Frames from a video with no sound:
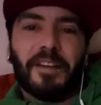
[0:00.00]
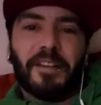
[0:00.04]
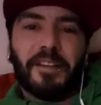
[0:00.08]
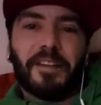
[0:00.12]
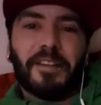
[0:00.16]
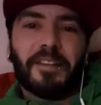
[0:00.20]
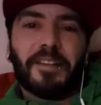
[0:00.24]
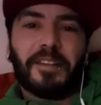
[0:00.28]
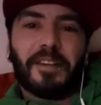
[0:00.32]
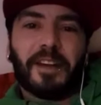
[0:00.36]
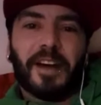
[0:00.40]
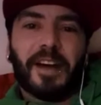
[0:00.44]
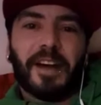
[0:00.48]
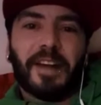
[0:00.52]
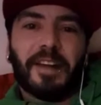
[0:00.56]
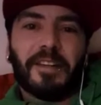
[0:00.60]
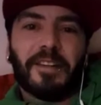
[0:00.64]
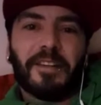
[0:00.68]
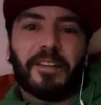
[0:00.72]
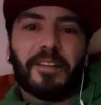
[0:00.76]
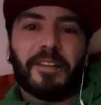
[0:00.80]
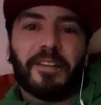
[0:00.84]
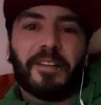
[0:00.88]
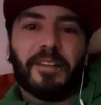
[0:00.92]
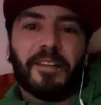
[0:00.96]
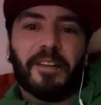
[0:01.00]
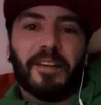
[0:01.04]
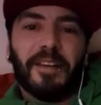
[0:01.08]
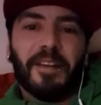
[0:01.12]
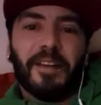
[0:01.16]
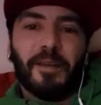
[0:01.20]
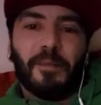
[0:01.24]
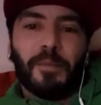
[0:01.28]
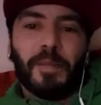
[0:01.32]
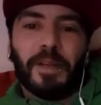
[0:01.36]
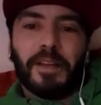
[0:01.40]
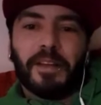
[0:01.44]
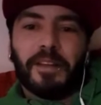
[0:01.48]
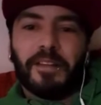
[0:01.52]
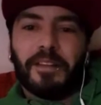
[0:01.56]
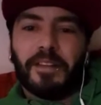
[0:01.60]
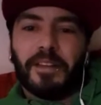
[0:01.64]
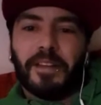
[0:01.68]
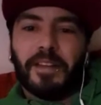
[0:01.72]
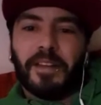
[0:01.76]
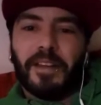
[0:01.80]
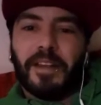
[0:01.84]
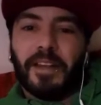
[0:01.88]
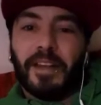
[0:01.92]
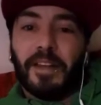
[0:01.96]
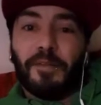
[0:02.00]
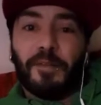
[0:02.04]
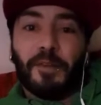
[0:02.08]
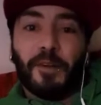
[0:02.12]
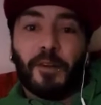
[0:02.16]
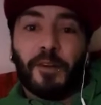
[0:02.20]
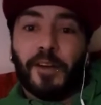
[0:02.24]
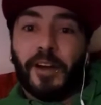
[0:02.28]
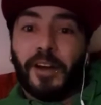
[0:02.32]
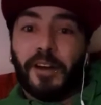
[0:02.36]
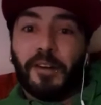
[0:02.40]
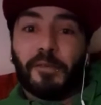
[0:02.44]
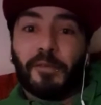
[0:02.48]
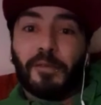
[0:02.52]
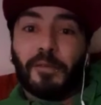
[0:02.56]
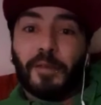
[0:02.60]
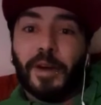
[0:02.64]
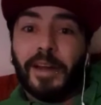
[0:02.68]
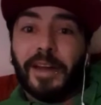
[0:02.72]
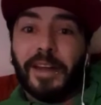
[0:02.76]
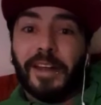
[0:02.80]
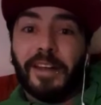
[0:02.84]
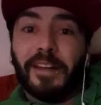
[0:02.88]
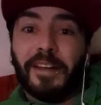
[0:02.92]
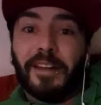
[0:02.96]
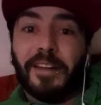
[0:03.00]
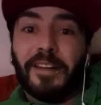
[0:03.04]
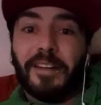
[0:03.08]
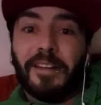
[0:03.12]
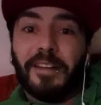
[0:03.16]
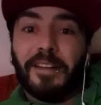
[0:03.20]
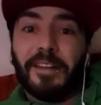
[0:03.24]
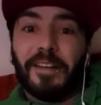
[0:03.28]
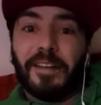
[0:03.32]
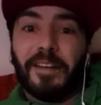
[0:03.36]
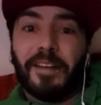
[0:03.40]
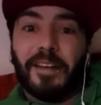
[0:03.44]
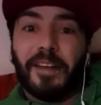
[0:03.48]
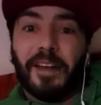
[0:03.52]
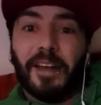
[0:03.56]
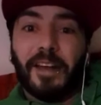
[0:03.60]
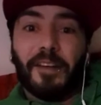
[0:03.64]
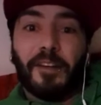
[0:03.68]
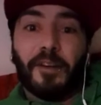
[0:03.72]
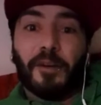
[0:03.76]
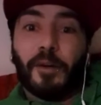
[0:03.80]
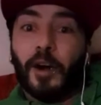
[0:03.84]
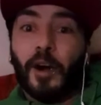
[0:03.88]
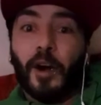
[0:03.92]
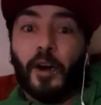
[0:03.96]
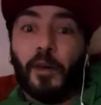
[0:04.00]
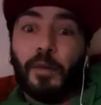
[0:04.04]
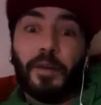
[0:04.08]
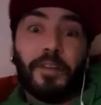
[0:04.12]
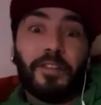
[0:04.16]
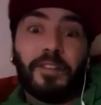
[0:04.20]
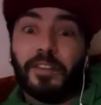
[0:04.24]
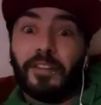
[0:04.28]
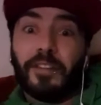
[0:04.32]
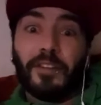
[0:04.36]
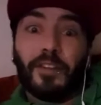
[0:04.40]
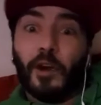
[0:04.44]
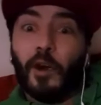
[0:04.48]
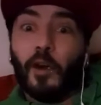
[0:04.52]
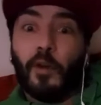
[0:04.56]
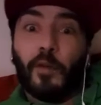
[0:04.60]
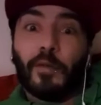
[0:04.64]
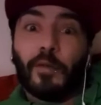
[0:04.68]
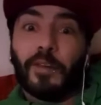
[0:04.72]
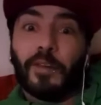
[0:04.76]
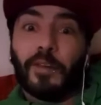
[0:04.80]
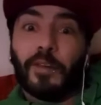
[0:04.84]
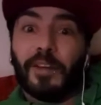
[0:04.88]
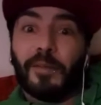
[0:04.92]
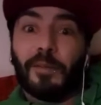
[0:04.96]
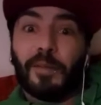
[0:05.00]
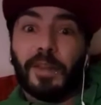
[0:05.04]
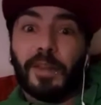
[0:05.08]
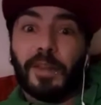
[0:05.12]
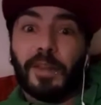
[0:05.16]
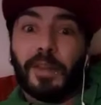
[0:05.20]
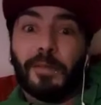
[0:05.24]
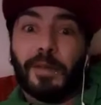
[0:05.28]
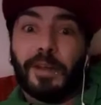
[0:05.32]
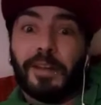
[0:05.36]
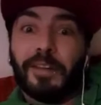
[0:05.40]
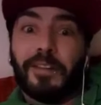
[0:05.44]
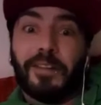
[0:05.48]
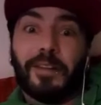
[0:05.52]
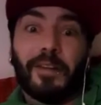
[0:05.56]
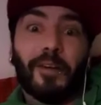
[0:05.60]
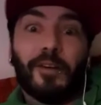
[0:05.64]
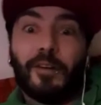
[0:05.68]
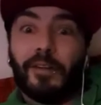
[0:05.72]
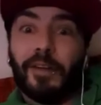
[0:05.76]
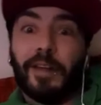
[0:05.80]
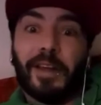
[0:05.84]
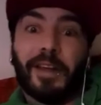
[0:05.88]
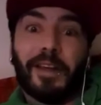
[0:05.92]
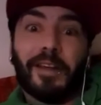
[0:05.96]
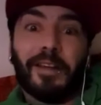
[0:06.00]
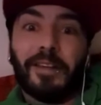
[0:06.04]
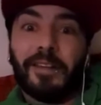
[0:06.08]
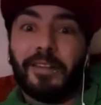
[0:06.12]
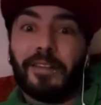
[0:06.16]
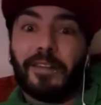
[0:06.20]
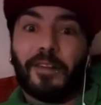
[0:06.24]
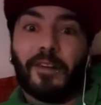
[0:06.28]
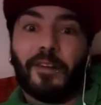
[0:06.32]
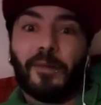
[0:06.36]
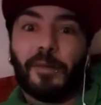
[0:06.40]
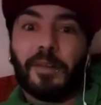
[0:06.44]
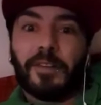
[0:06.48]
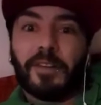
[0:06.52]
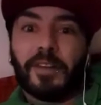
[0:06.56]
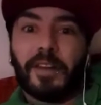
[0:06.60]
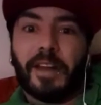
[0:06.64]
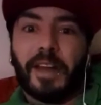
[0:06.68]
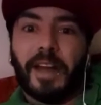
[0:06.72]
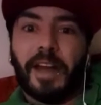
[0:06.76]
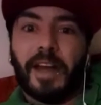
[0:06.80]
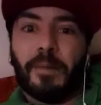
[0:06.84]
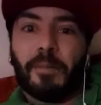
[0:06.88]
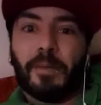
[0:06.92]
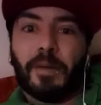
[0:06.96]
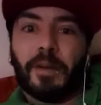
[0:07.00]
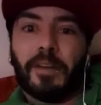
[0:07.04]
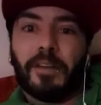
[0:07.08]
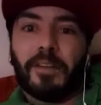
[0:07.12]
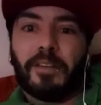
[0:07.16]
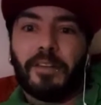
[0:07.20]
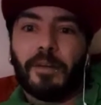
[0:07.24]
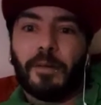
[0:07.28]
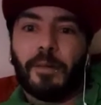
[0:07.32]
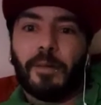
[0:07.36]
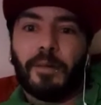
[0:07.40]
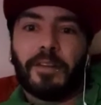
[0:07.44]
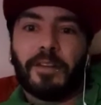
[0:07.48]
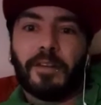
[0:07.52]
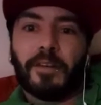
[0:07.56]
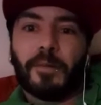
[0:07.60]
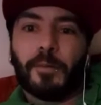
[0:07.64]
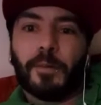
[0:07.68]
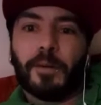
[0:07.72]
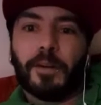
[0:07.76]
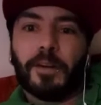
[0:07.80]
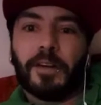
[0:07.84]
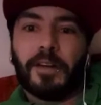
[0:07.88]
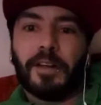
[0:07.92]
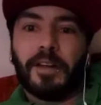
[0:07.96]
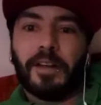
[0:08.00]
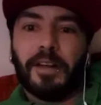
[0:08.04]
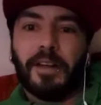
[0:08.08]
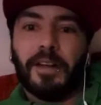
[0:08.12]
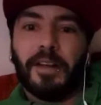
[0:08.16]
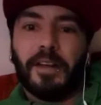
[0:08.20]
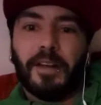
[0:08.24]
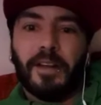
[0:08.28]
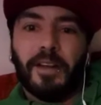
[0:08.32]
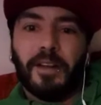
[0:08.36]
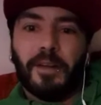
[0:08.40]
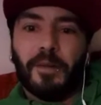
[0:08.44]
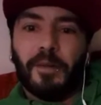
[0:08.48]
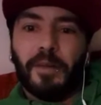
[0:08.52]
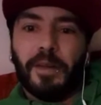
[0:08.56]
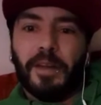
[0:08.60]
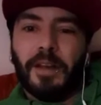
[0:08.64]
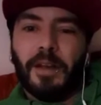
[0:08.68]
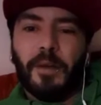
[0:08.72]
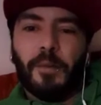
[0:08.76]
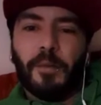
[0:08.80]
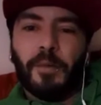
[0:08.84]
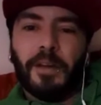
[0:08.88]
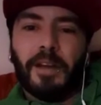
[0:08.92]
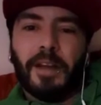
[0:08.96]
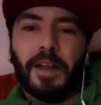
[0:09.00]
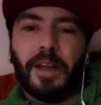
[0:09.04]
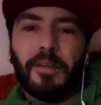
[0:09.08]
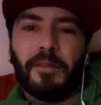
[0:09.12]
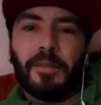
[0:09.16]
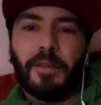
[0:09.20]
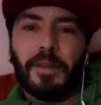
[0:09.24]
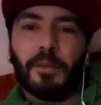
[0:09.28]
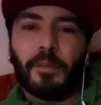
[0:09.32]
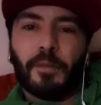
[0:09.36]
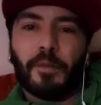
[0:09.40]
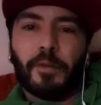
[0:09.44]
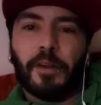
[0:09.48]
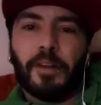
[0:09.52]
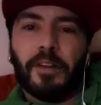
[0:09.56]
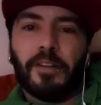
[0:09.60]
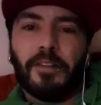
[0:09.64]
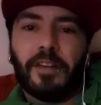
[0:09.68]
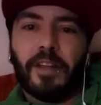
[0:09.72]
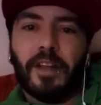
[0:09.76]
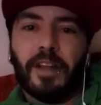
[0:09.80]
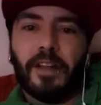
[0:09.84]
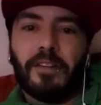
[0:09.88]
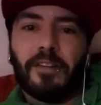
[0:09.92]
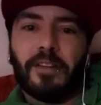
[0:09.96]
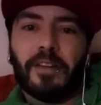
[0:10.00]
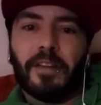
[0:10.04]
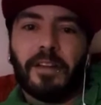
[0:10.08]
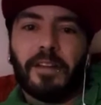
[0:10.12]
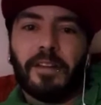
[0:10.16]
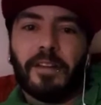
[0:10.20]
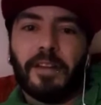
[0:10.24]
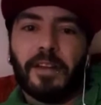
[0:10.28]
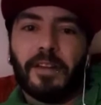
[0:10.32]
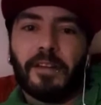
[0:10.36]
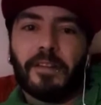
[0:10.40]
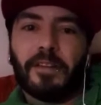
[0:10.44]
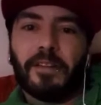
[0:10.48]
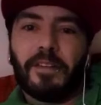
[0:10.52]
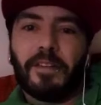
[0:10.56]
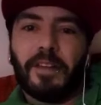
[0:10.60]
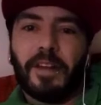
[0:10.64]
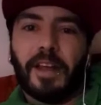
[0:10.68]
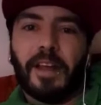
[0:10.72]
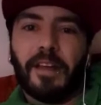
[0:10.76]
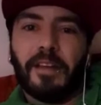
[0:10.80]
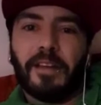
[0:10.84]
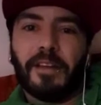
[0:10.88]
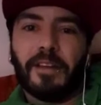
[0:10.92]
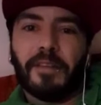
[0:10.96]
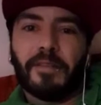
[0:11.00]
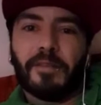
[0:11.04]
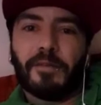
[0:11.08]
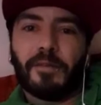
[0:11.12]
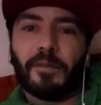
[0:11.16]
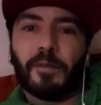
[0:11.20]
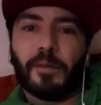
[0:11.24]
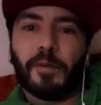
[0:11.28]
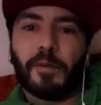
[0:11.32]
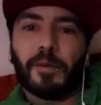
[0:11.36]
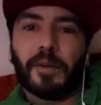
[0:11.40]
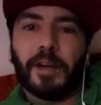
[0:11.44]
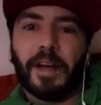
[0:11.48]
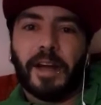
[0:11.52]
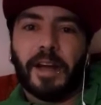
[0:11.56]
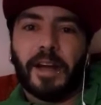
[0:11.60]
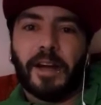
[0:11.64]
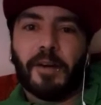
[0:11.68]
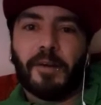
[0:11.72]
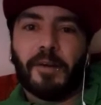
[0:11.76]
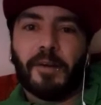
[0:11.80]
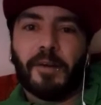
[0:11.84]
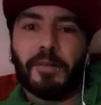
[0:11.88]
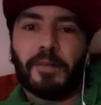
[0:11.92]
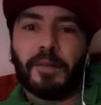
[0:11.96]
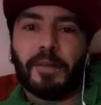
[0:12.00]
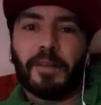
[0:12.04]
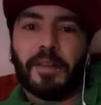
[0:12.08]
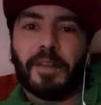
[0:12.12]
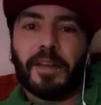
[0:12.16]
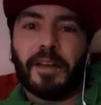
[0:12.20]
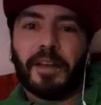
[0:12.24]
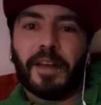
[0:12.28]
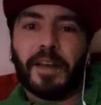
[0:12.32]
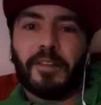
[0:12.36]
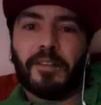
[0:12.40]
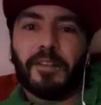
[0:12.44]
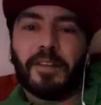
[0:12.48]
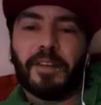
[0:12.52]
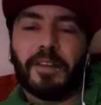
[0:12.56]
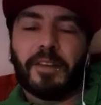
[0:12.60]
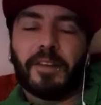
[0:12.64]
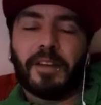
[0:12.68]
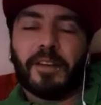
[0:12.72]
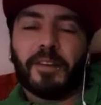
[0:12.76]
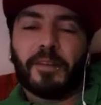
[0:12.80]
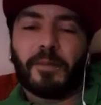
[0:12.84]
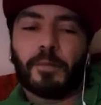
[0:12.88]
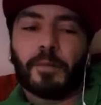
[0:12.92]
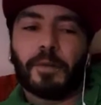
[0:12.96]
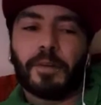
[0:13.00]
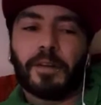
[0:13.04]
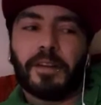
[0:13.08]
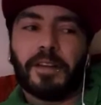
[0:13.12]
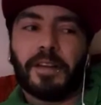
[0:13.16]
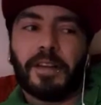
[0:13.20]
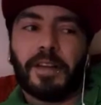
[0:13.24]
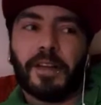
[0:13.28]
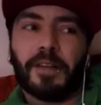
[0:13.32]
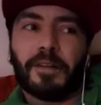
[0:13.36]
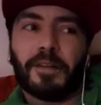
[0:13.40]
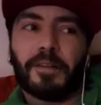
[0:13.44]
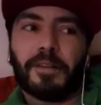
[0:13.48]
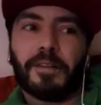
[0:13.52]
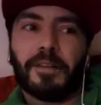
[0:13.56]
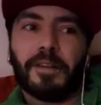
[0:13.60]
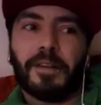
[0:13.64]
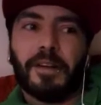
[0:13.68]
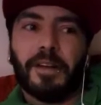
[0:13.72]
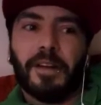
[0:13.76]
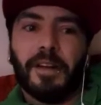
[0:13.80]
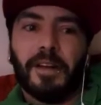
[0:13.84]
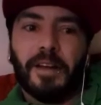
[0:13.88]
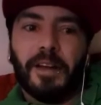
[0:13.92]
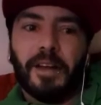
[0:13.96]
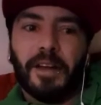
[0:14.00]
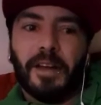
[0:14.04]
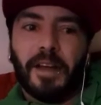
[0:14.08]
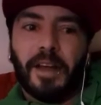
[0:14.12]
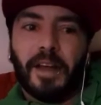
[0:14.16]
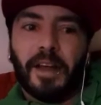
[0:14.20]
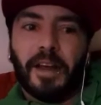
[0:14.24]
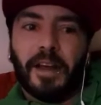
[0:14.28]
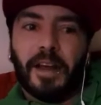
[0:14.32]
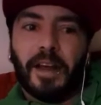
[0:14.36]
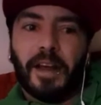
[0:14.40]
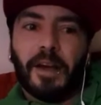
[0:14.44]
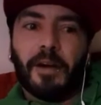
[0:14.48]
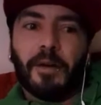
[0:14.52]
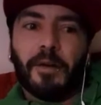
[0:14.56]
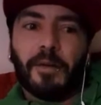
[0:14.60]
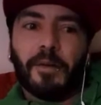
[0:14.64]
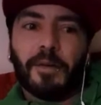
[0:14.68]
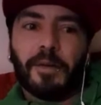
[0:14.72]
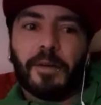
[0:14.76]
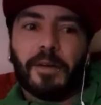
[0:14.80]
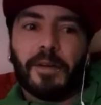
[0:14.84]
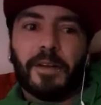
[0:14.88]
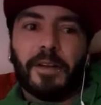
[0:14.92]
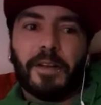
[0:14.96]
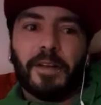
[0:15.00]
in disguise, because if you're not afraid and you always just go for something because oh yeah, it's always going to happen, it's always going to work, then you wouldn't have the appreciation and the understanding for how everything actually does work together, and how